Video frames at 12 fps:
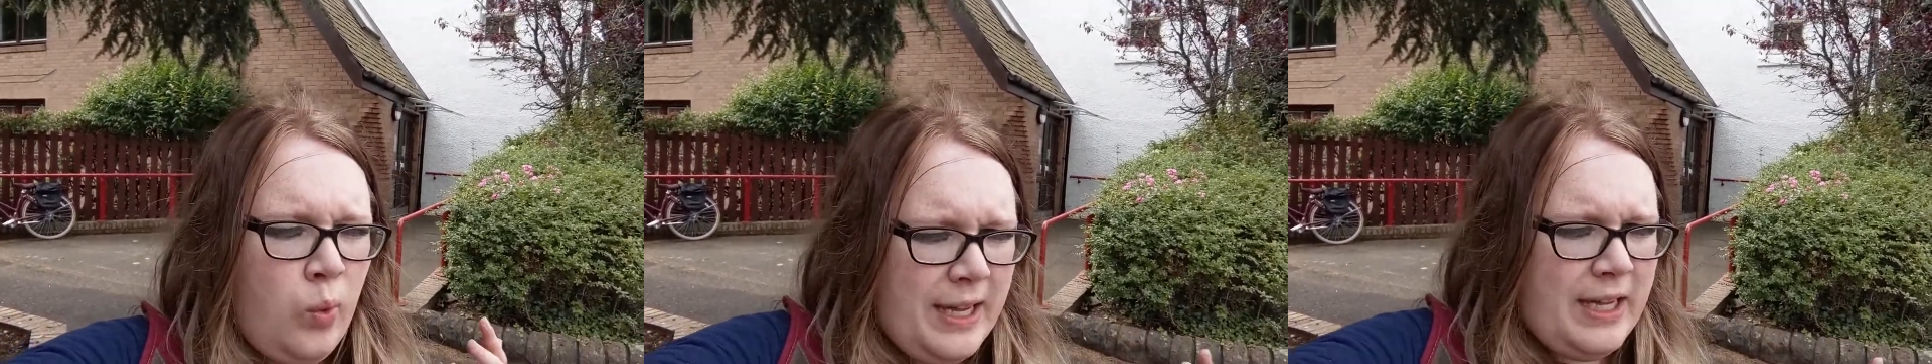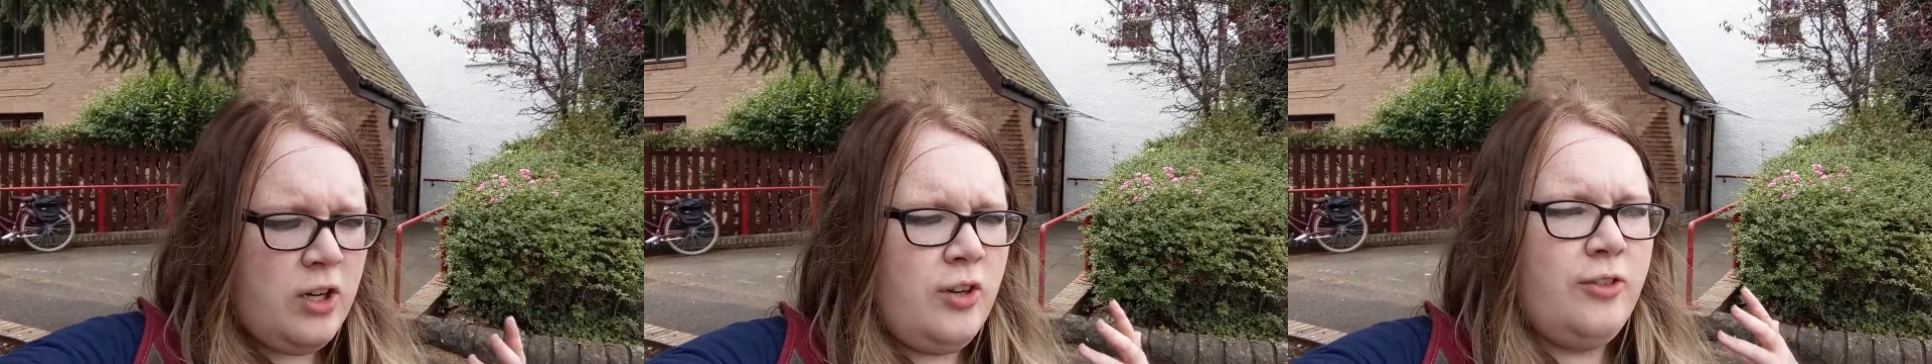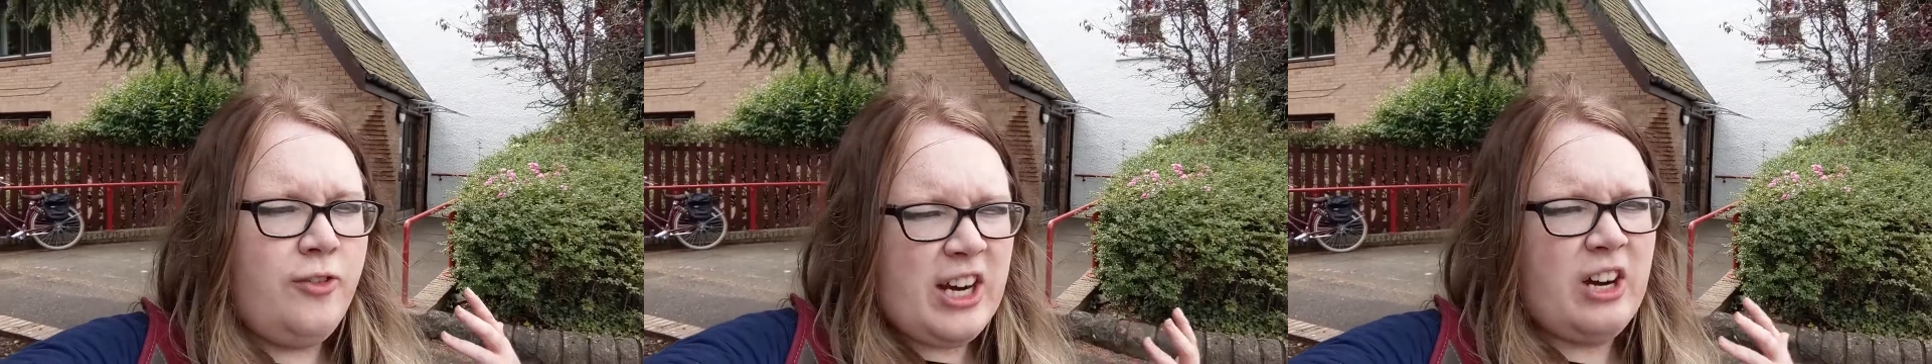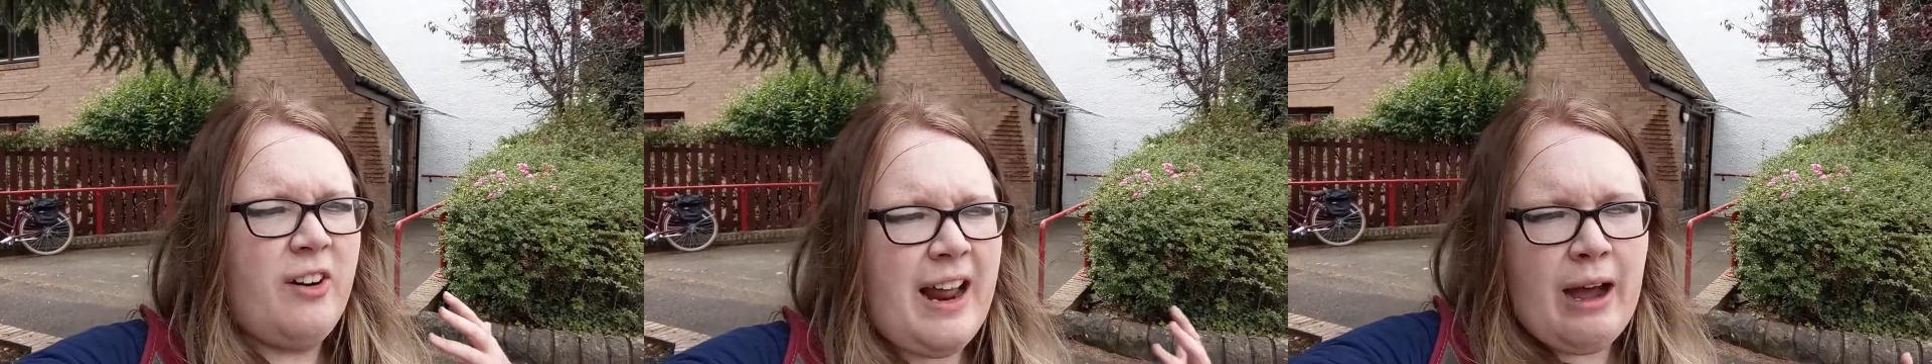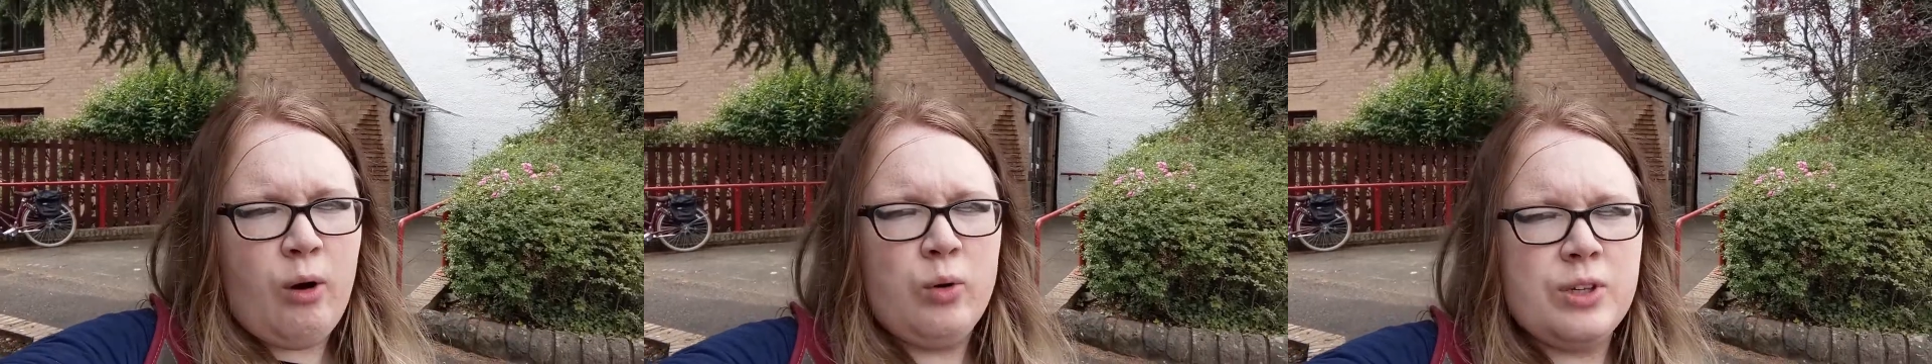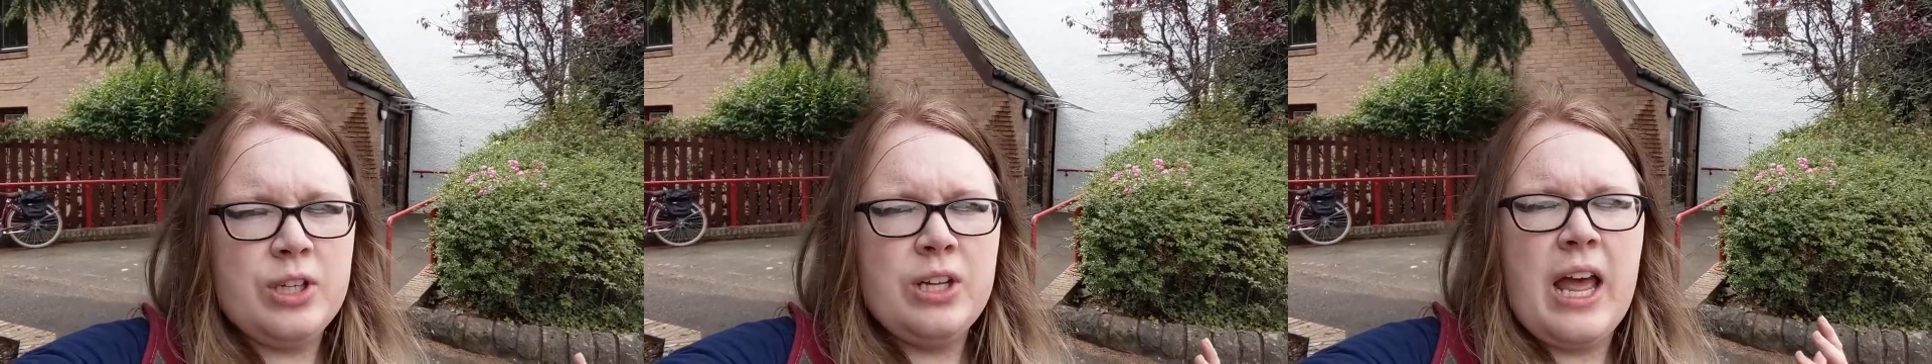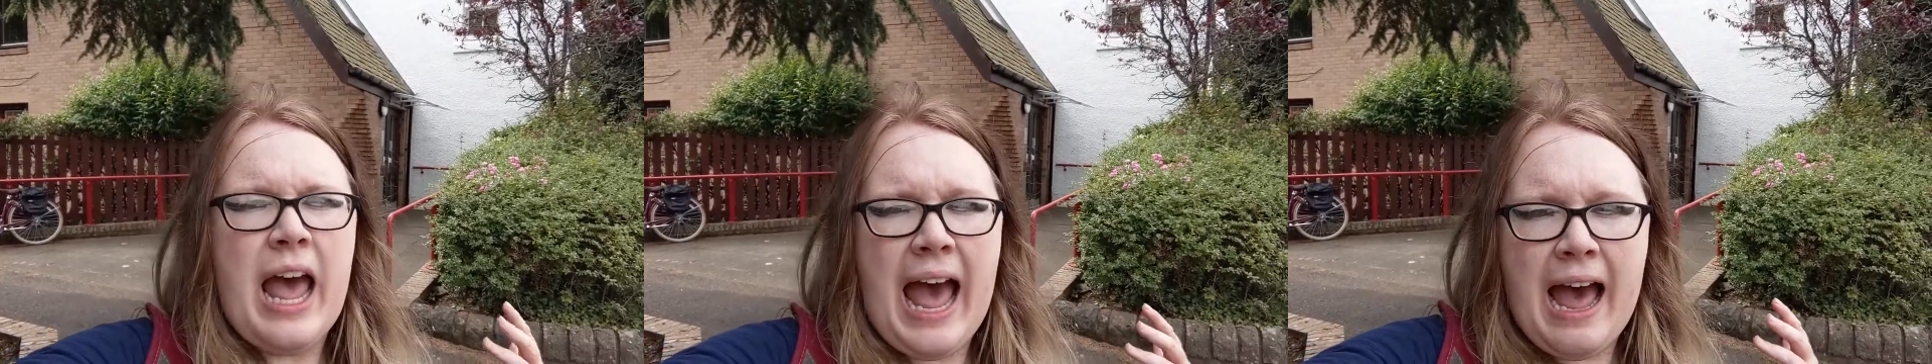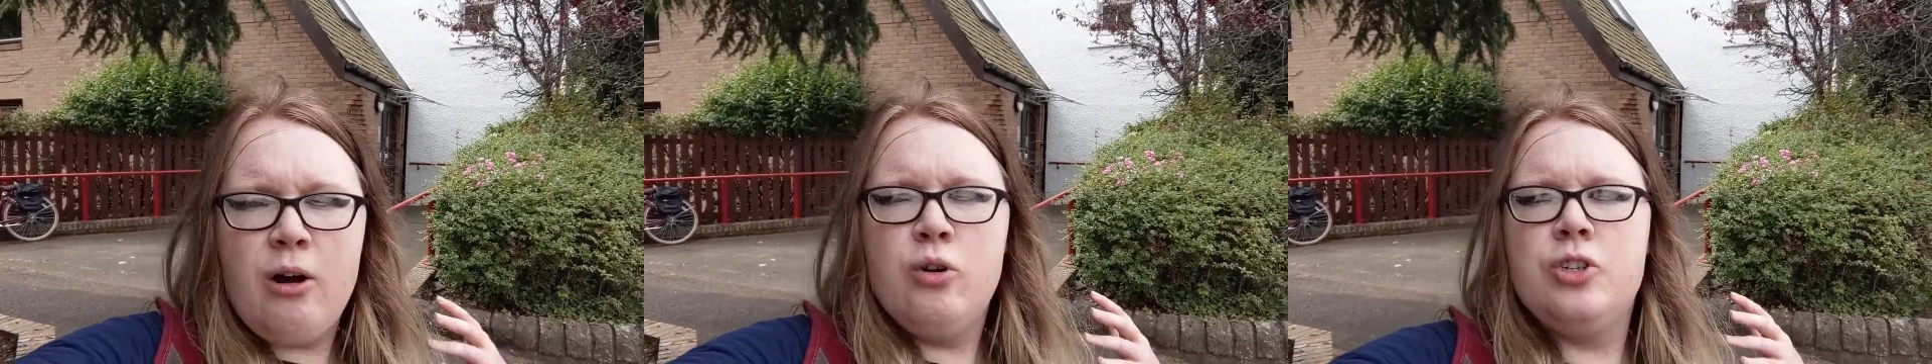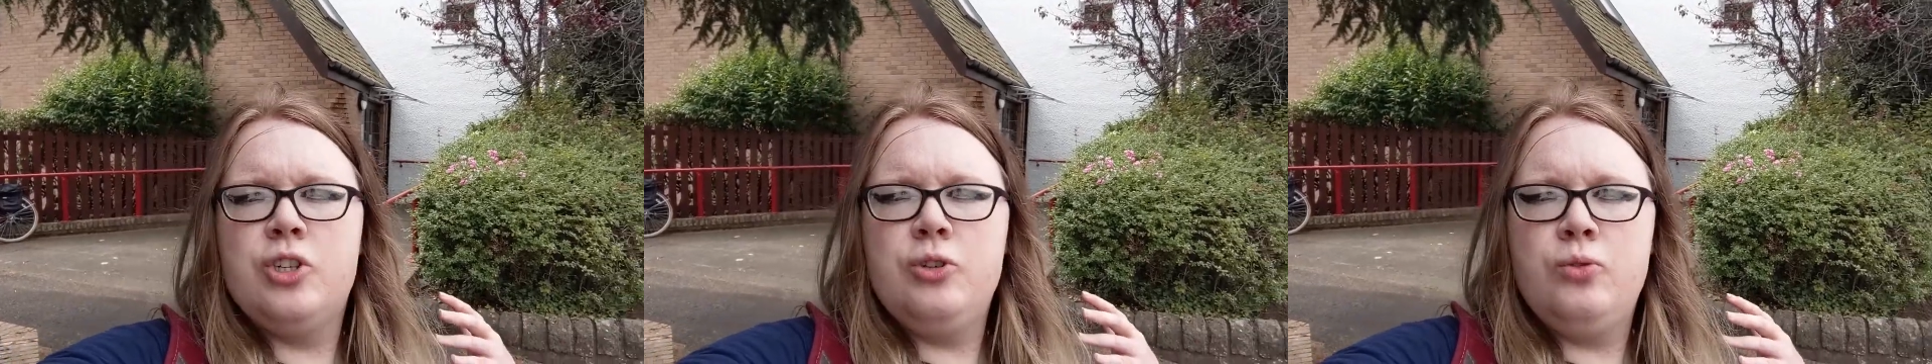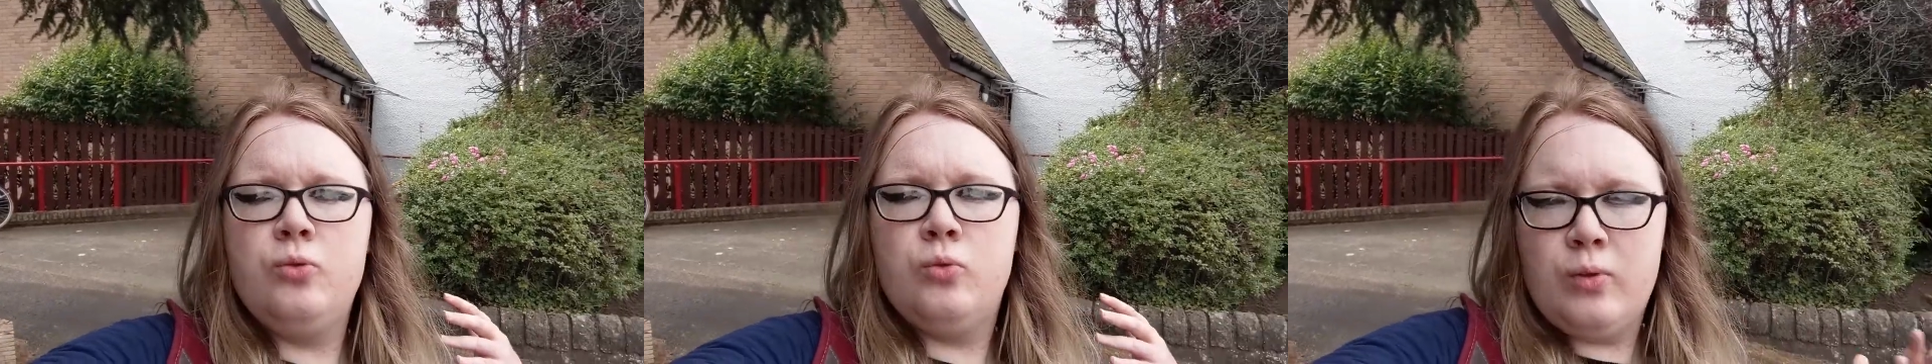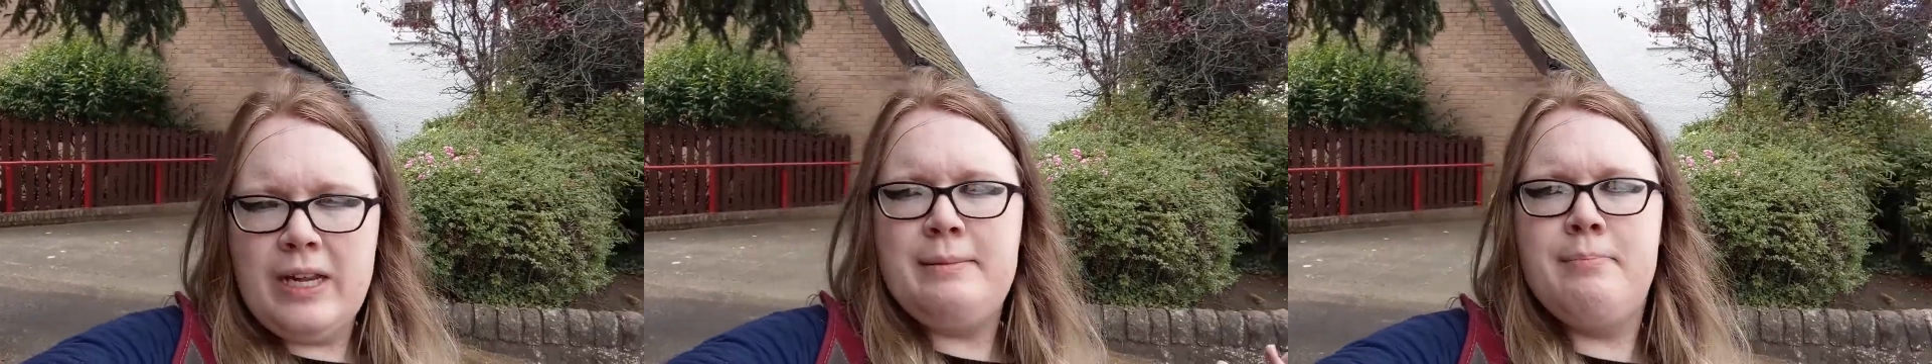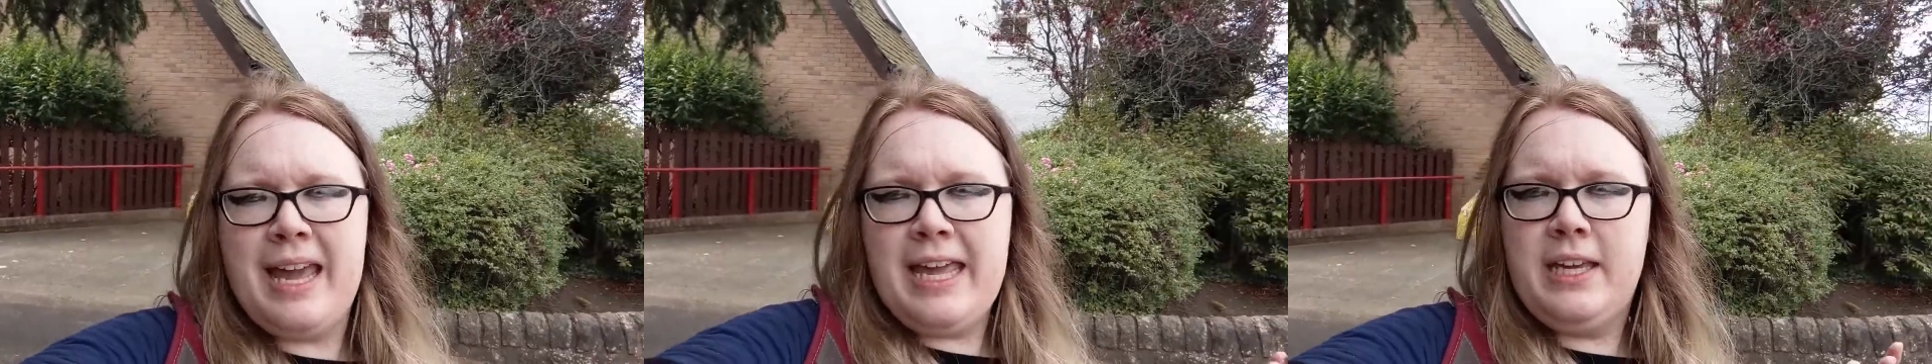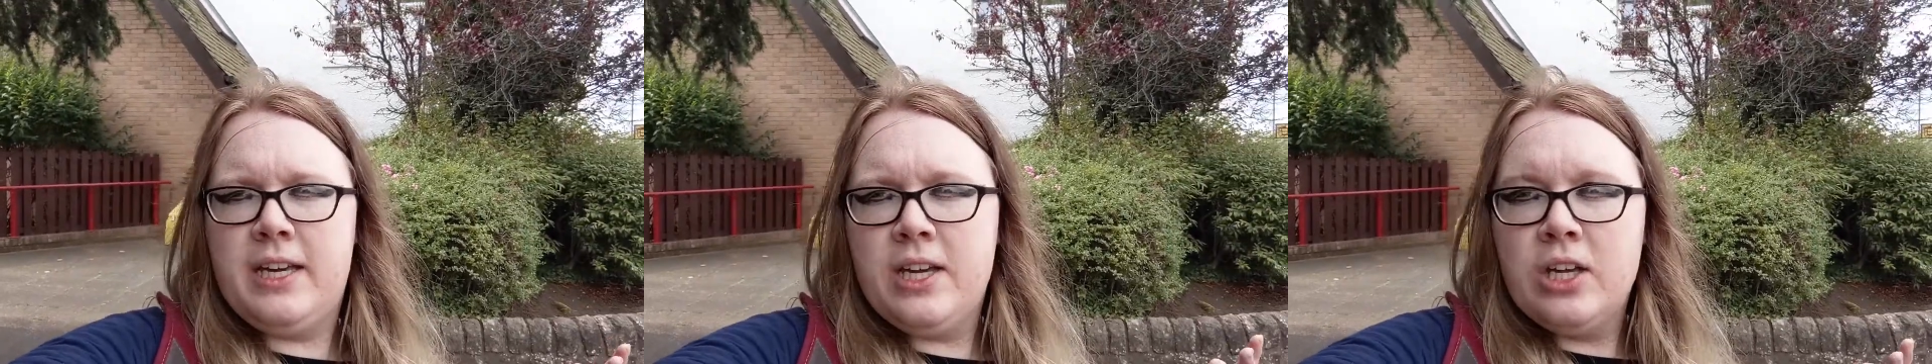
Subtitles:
we could figure out how to remake